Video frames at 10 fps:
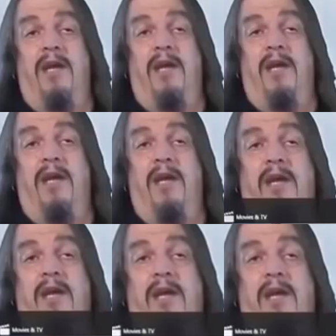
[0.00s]

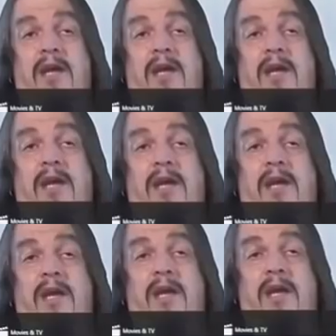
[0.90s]

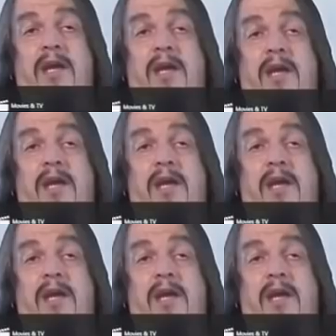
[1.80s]
The person shown says nothing.